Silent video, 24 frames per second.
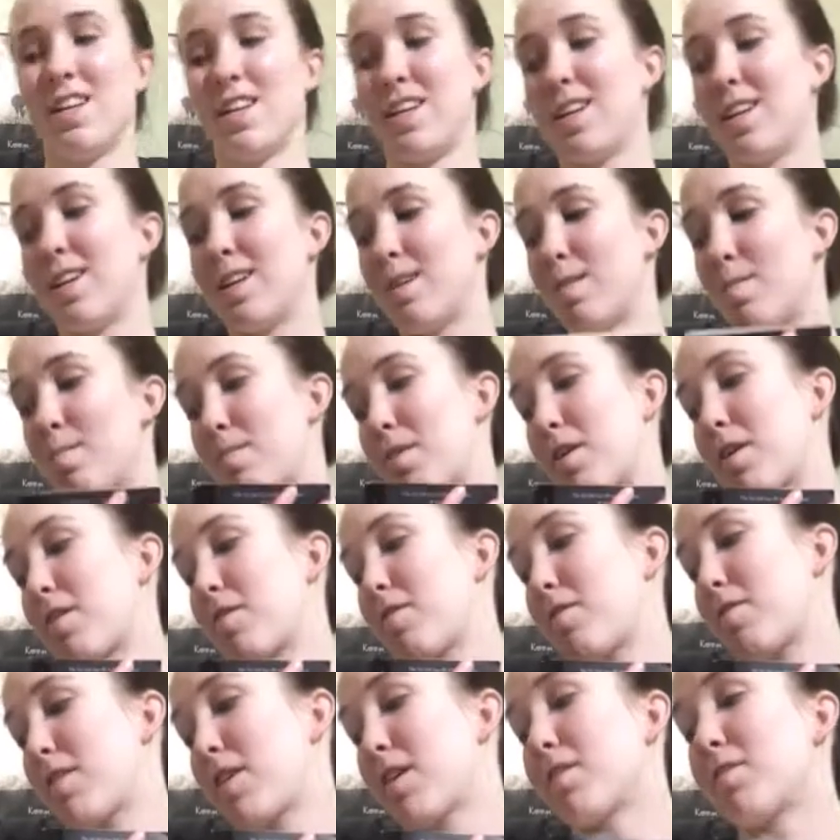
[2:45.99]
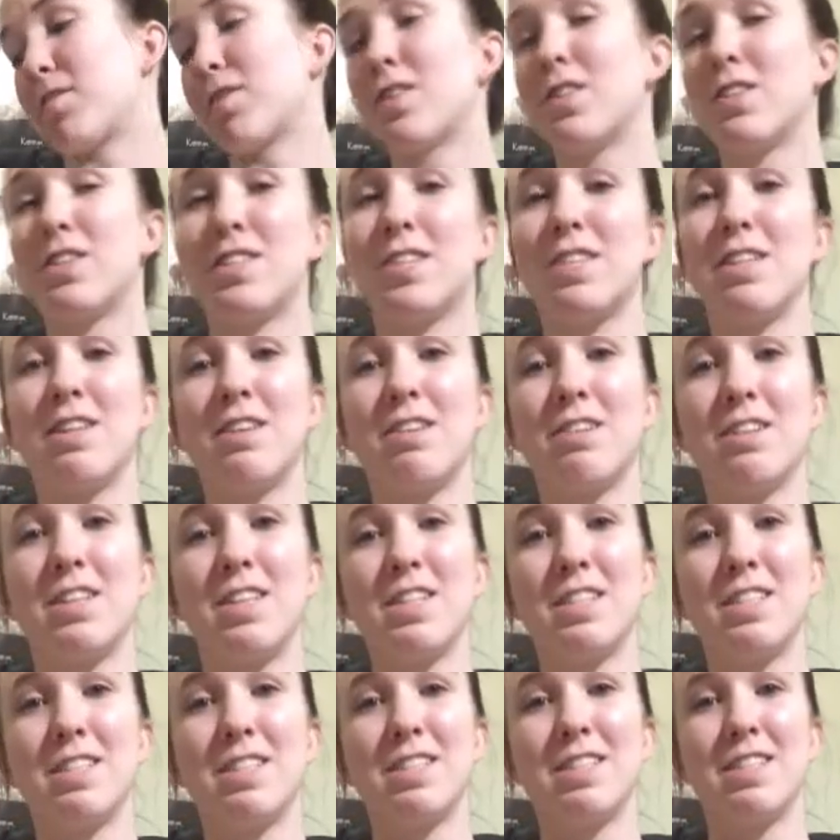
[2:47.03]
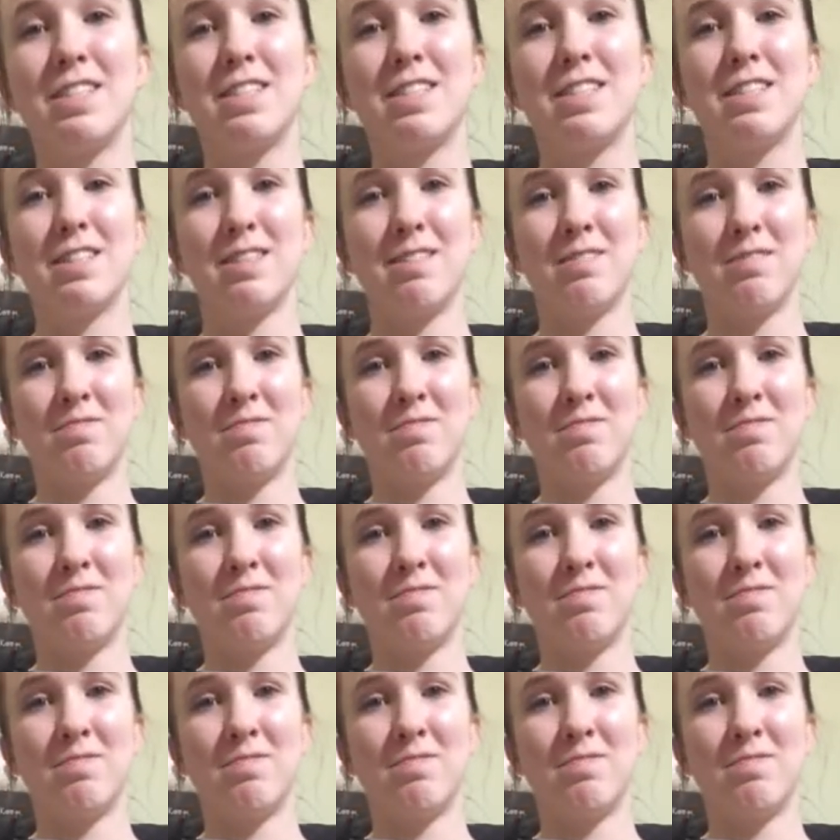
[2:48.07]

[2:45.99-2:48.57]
in my favorite series.